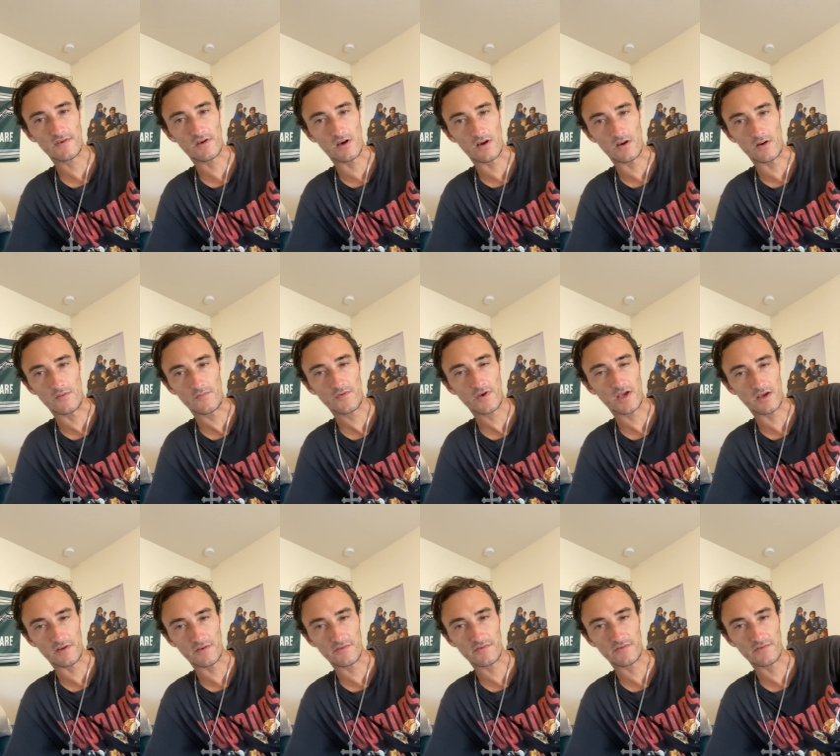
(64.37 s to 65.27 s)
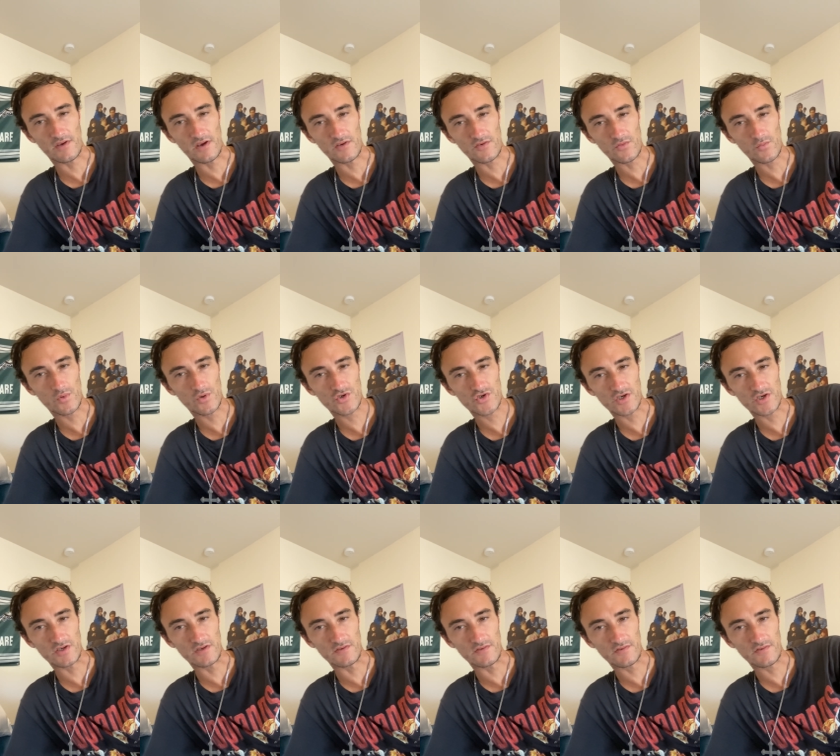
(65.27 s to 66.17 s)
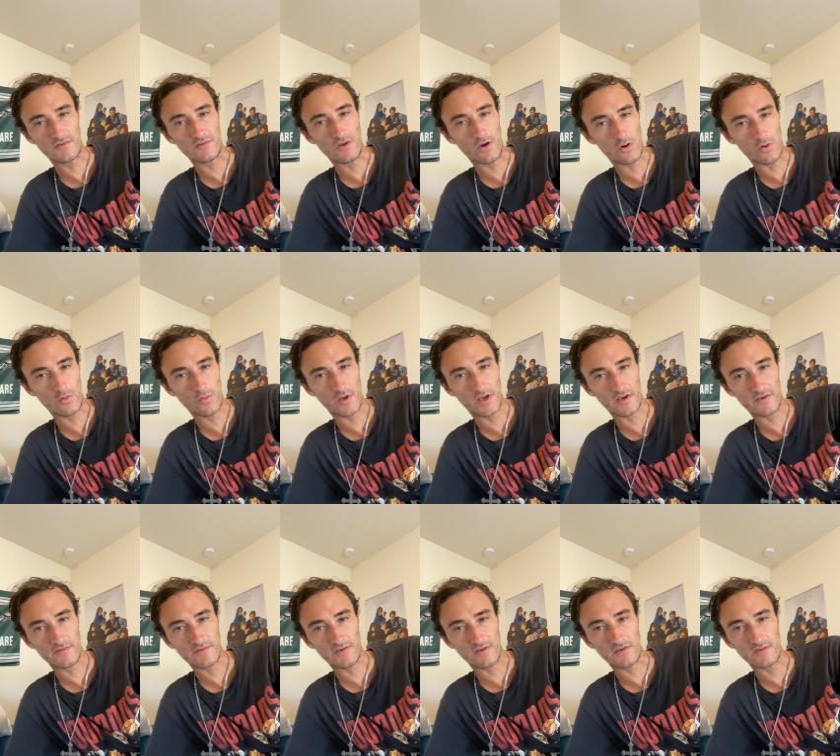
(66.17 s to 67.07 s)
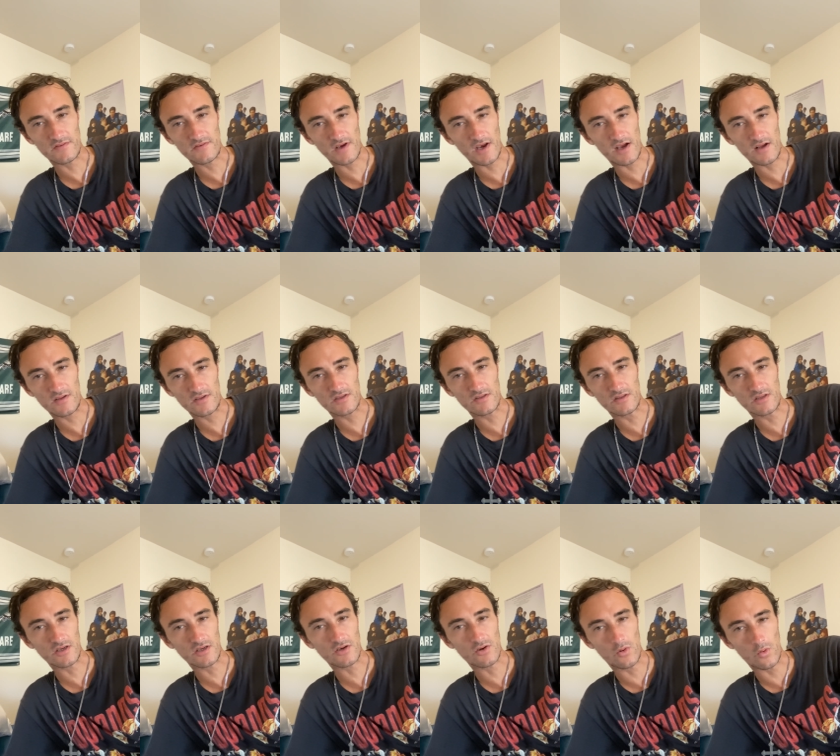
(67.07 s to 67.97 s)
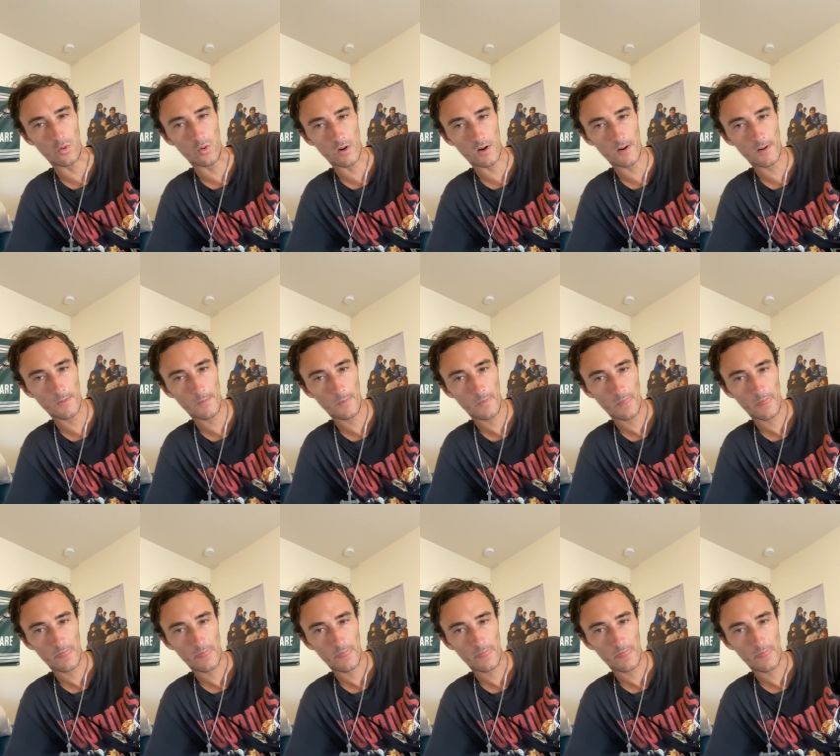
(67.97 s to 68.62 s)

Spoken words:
of Anisette, which is known as Italian liqueur.